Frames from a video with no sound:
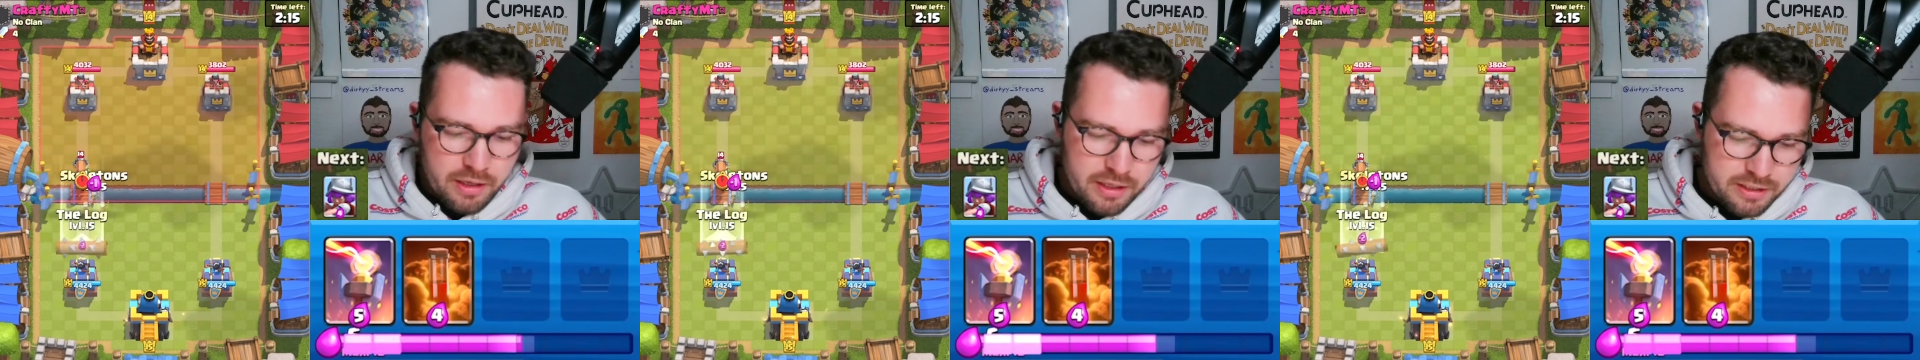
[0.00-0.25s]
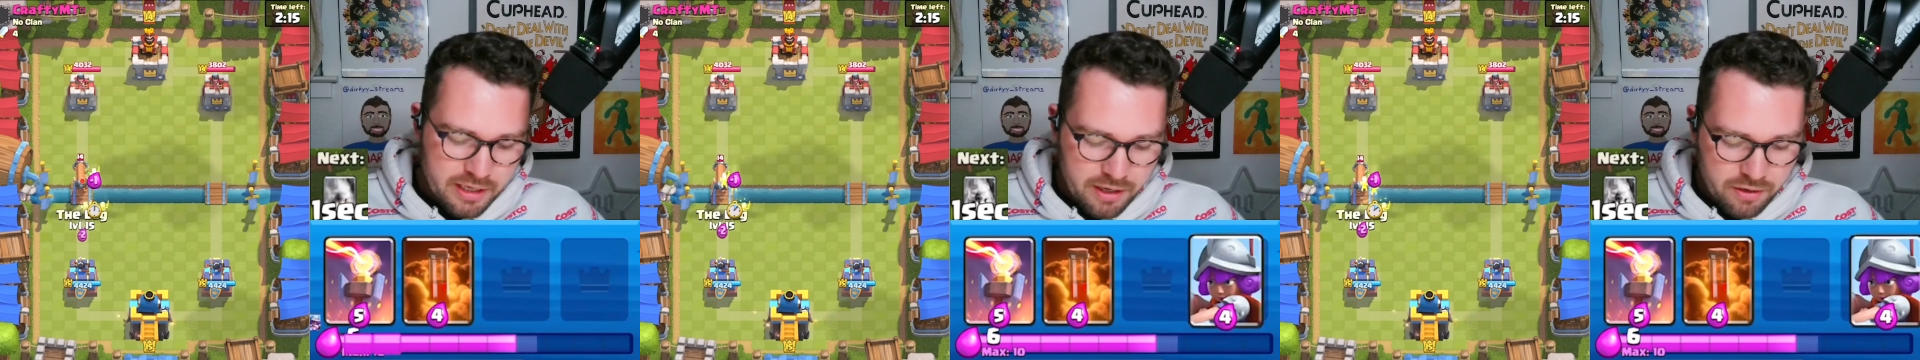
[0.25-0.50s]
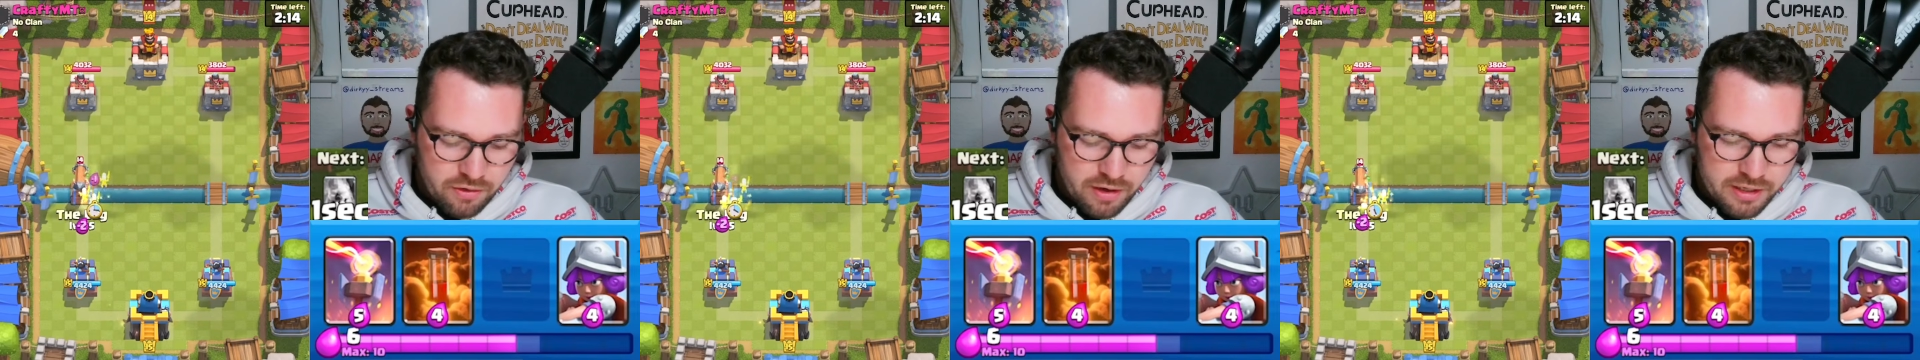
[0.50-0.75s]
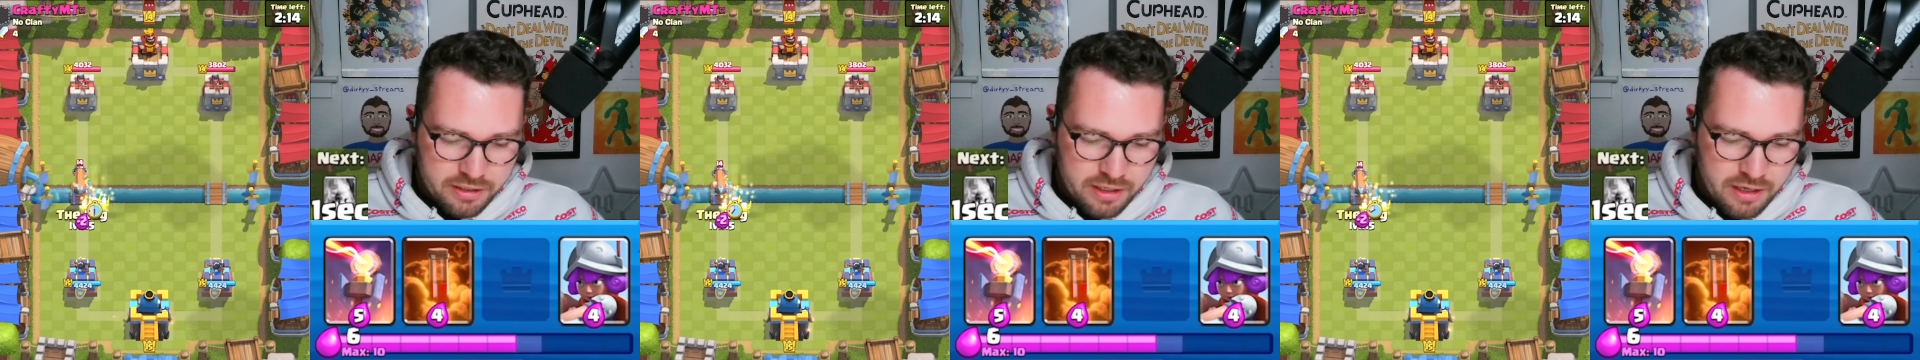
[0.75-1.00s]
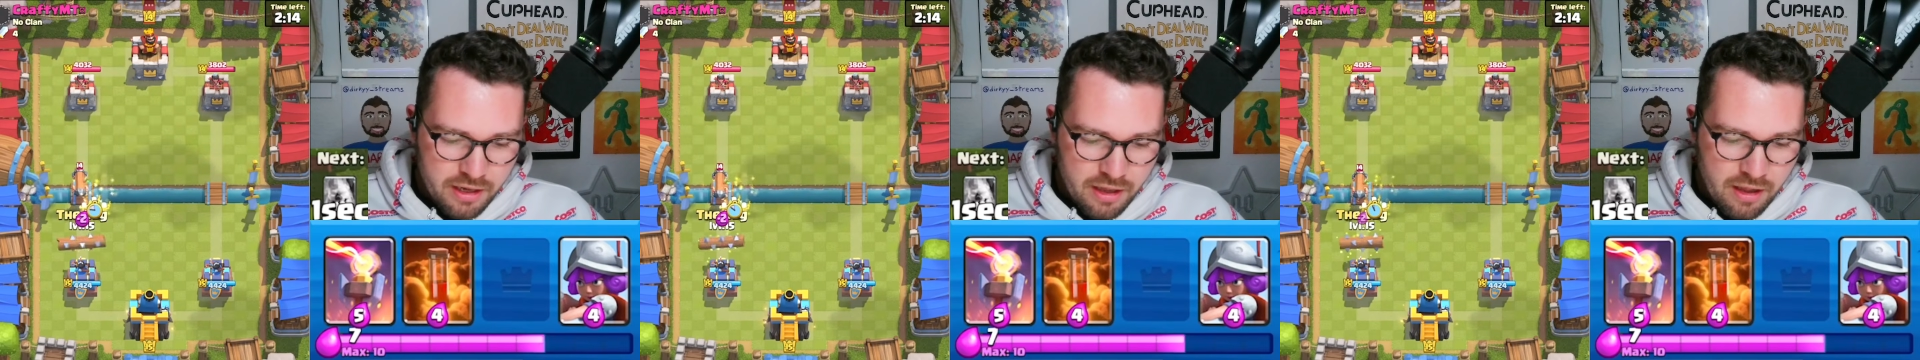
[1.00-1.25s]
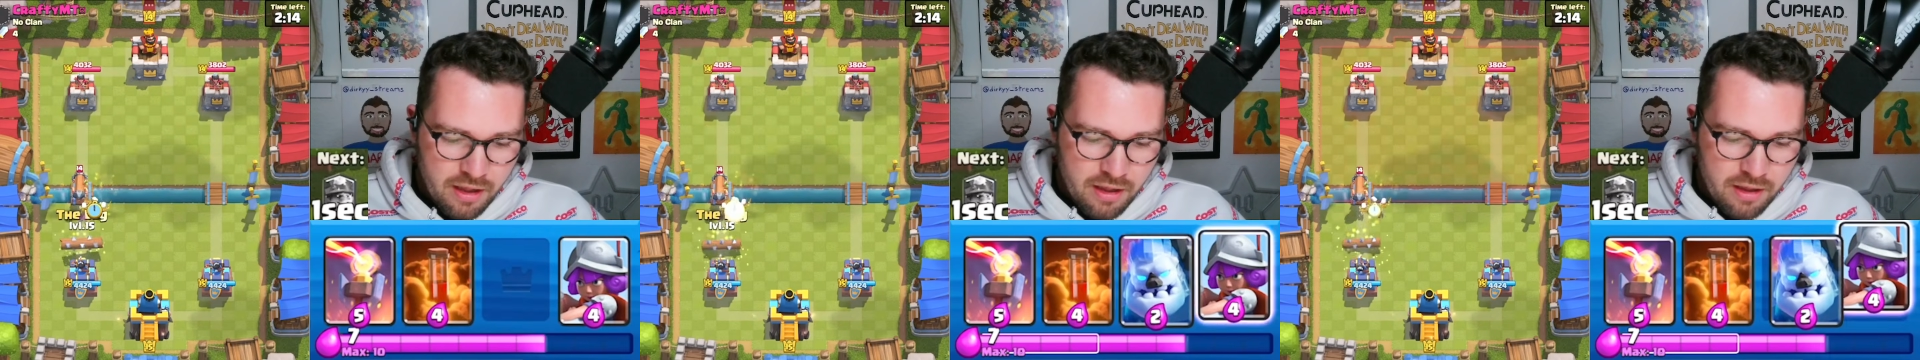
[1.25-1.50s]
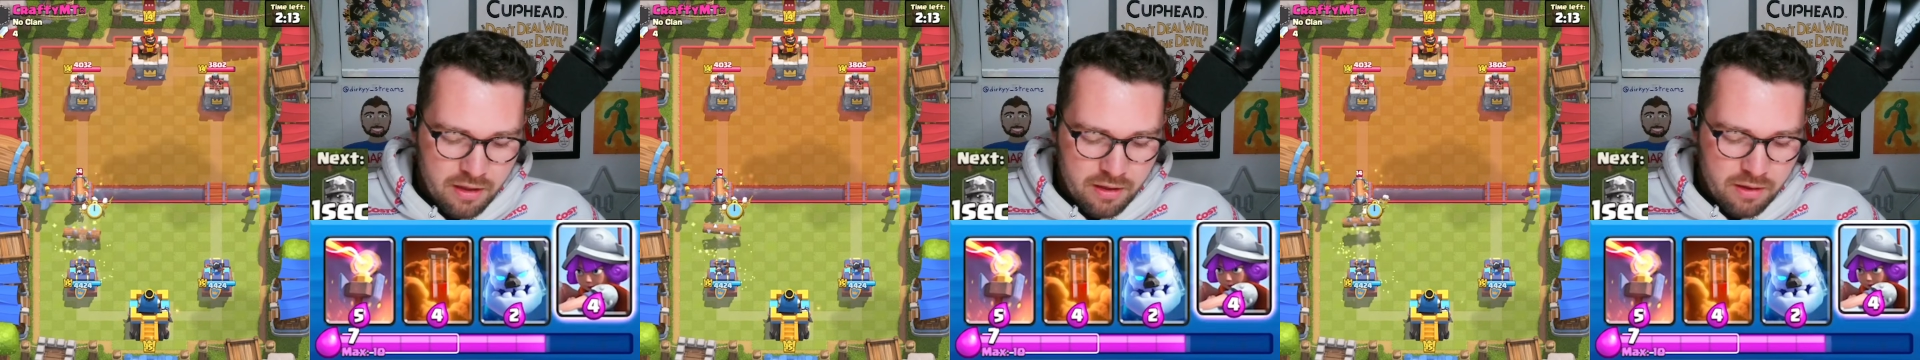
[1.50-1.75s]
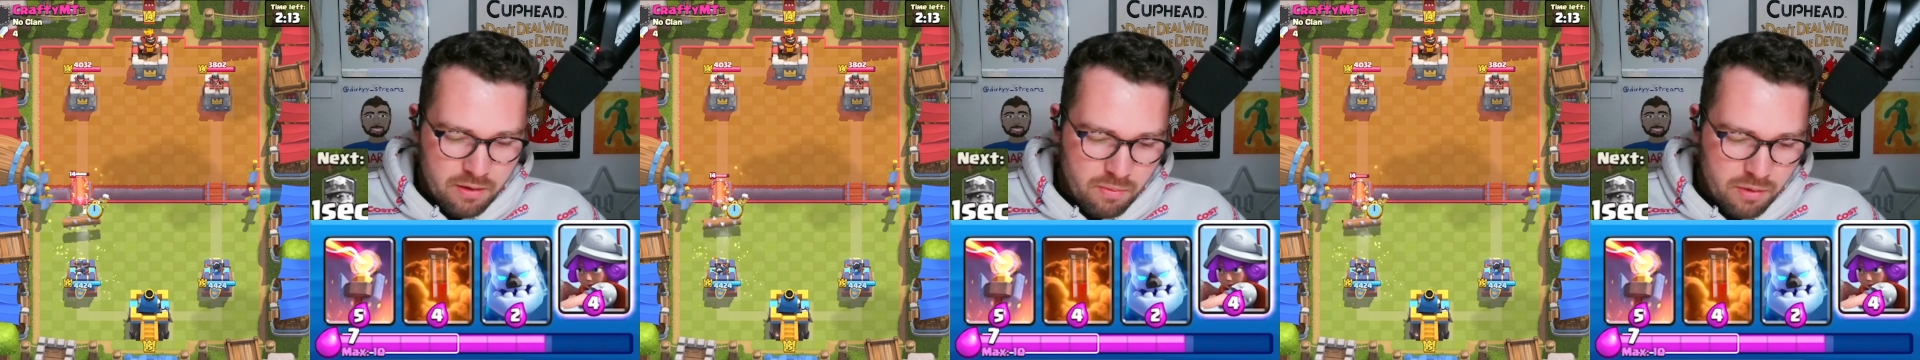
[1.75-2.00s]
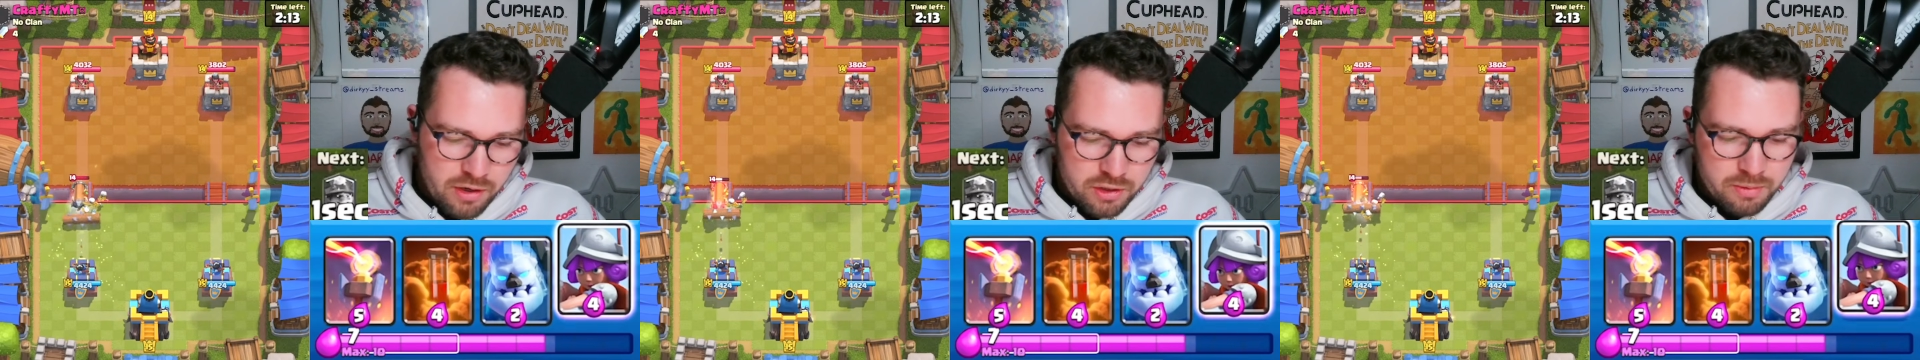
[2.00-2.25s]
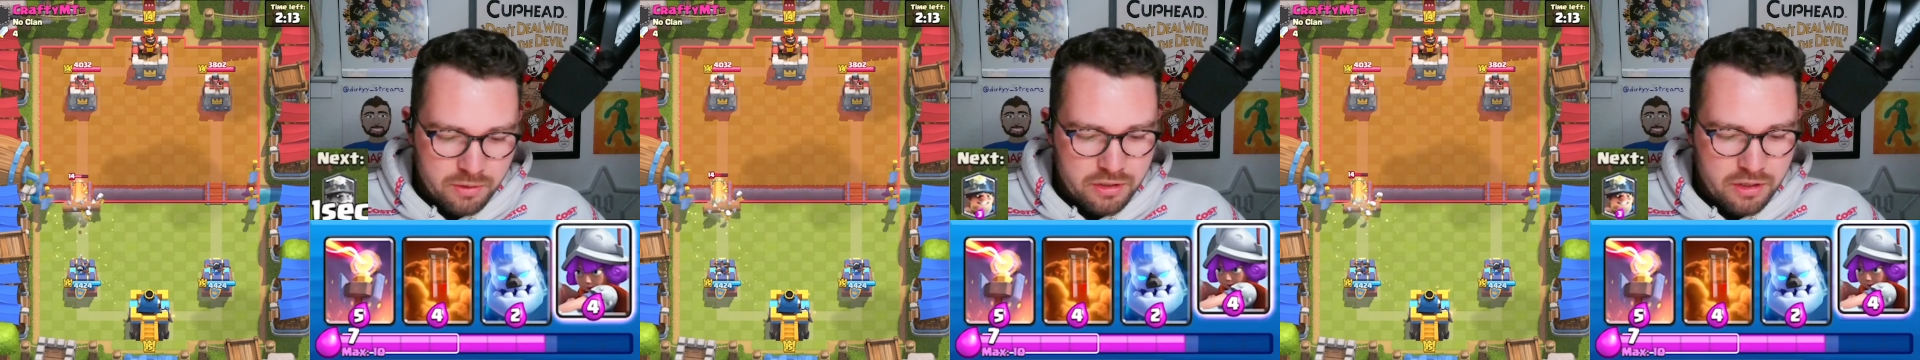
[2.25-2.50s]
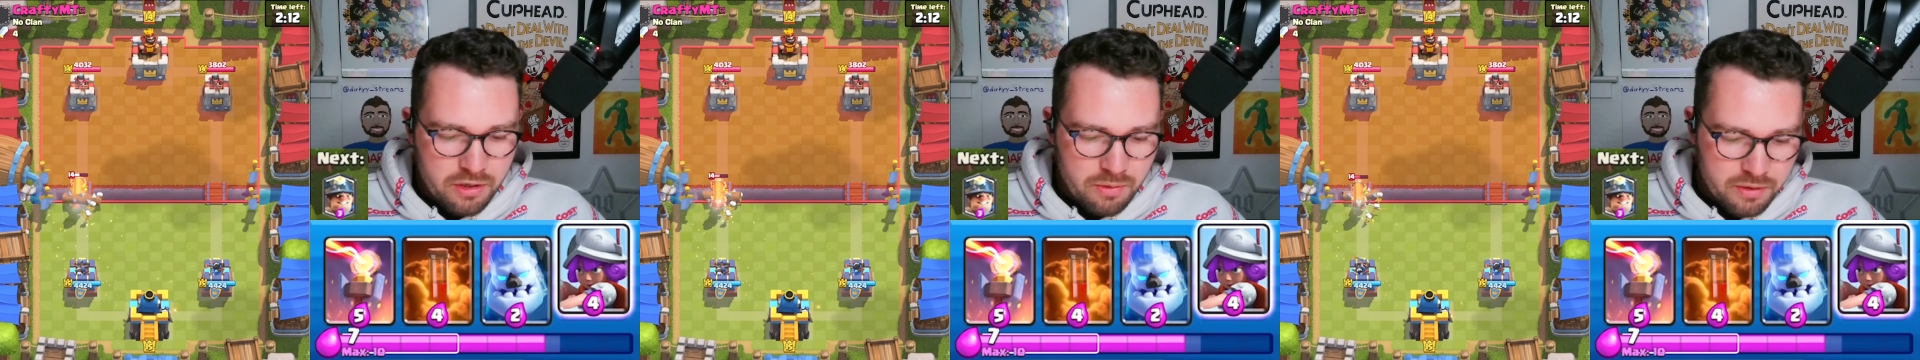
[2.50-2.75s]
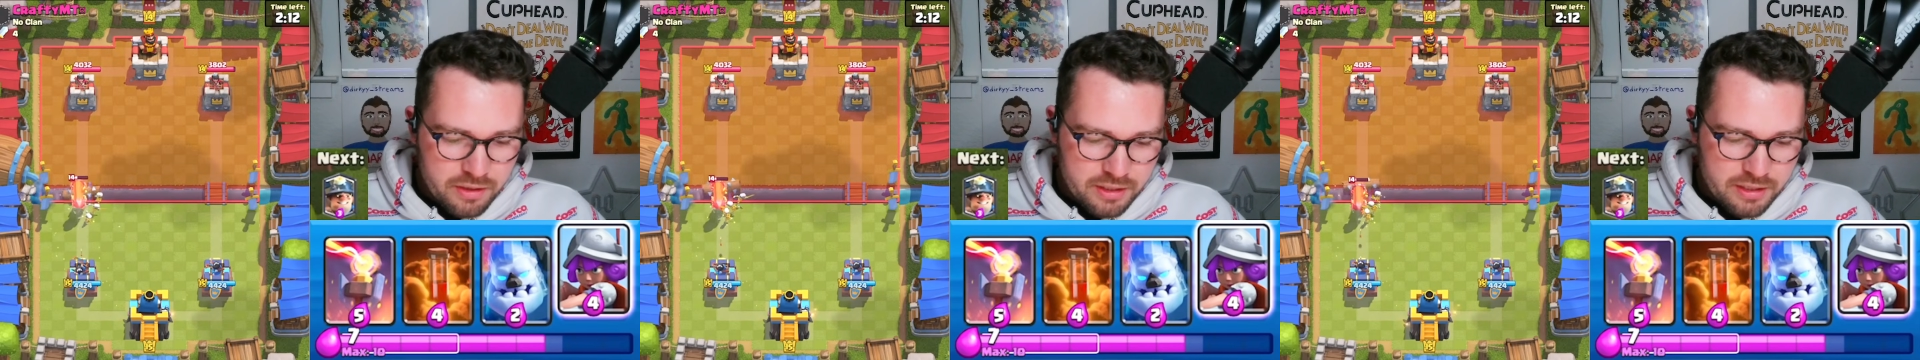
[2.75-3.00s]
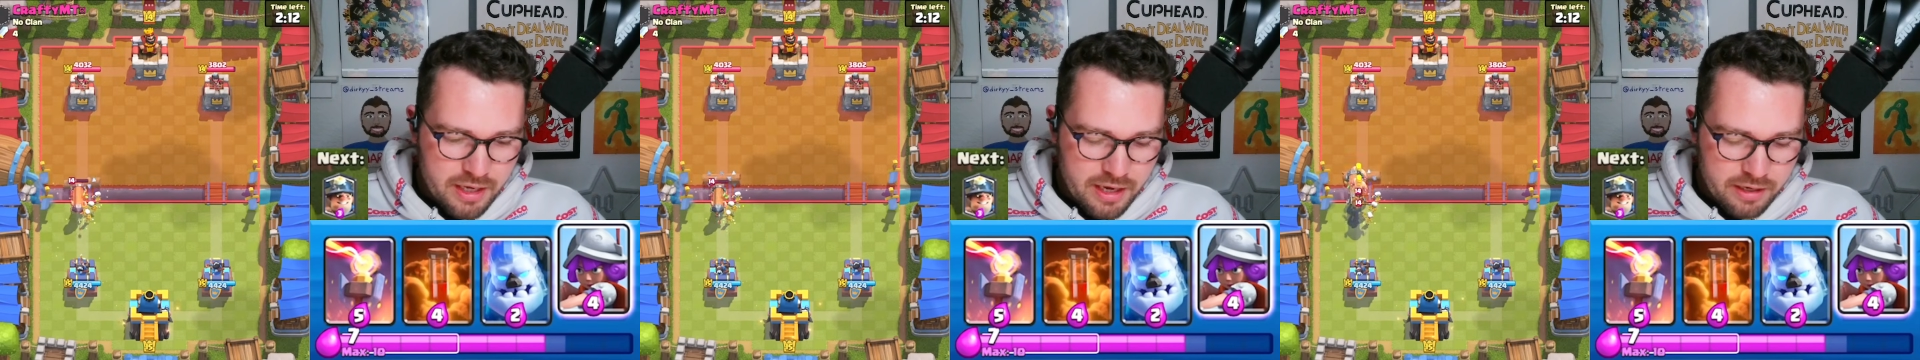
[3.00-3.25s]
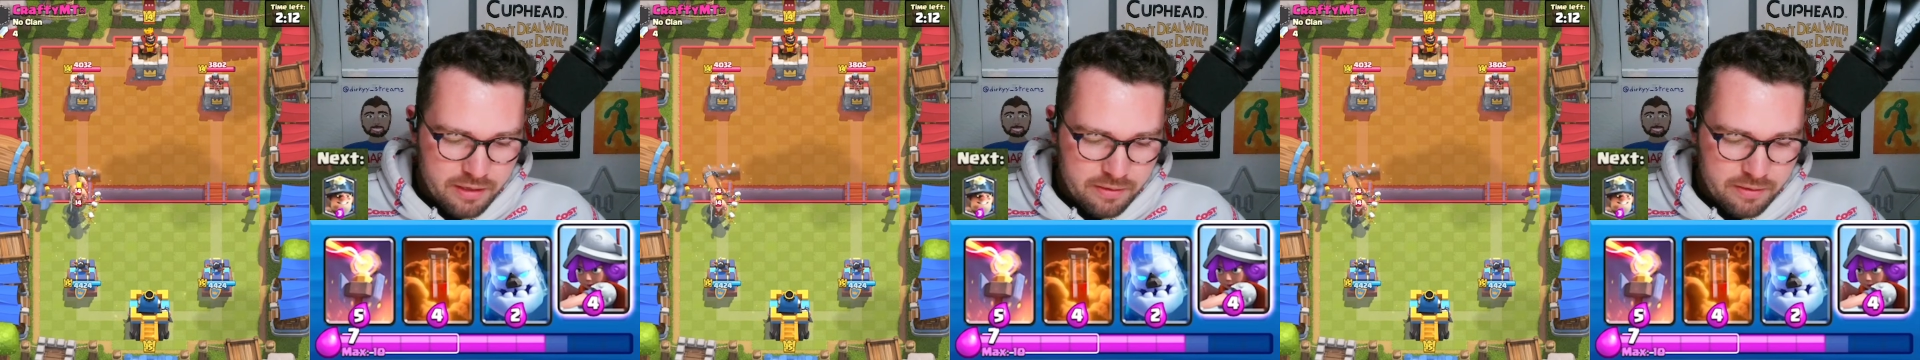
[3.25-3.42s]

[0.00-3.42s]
It's kind of crazy what you're supposed to do with this deck.